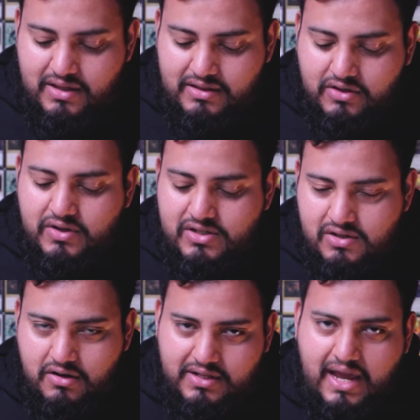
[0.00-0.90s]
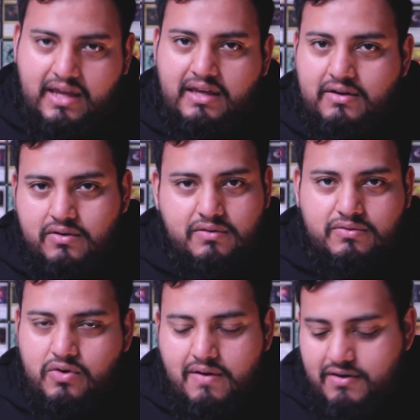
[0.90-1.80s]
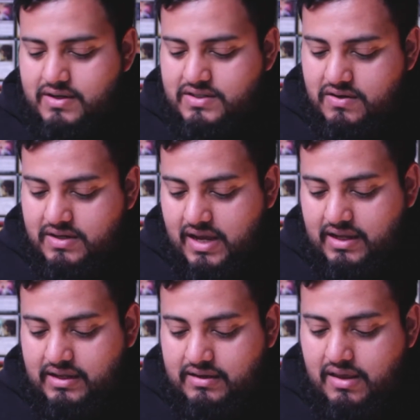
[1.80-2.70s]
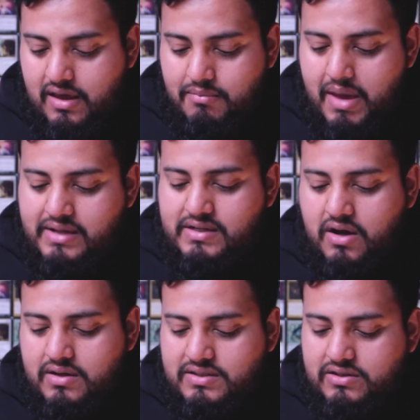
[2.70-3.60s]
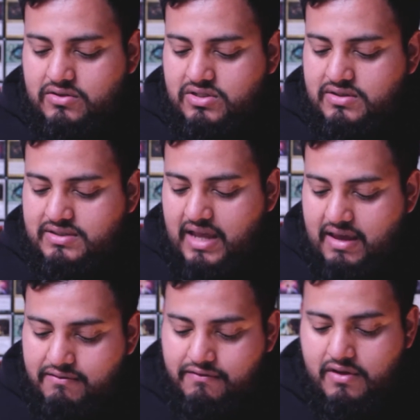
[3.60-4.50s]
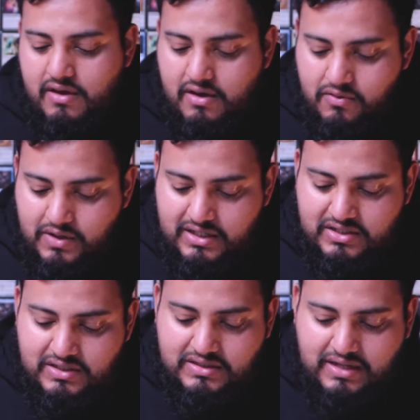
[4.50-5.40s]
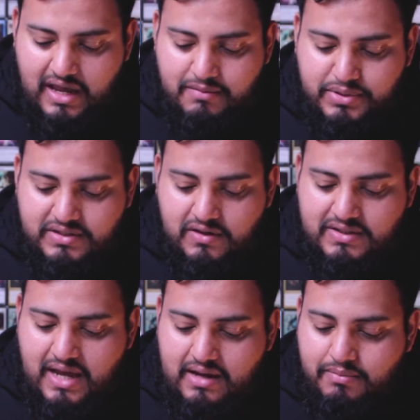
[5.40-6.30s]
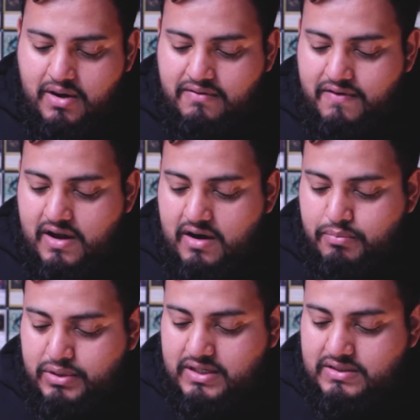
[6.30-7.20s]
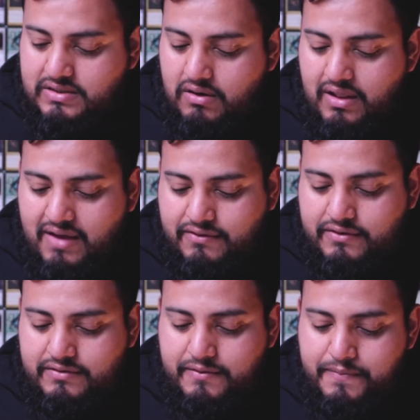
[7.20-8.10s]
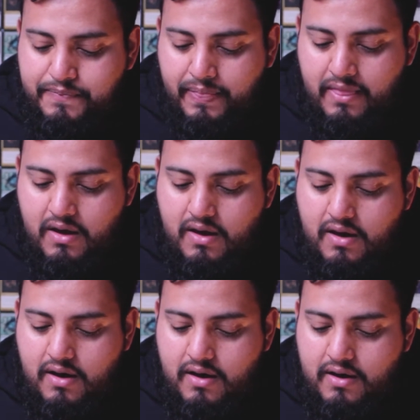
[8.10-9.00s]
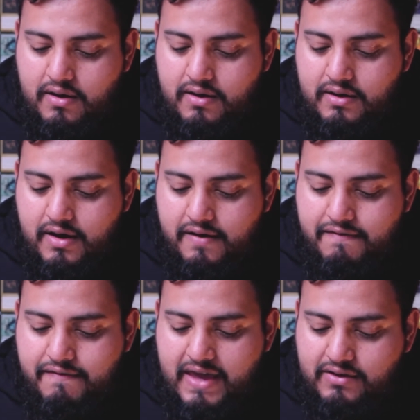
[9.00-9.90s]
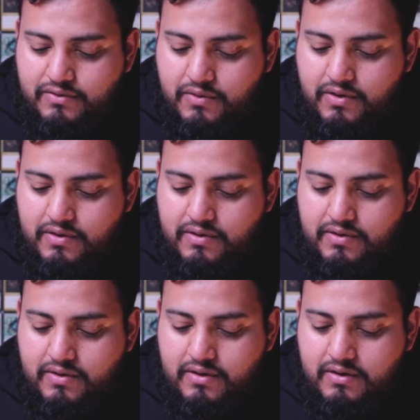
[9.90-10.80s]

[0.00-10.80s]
the creature you're attacking, or whoever it is you're attacking, makes a Constitution save, which is 10 plus your attack modifier plus your level. On a failed roll,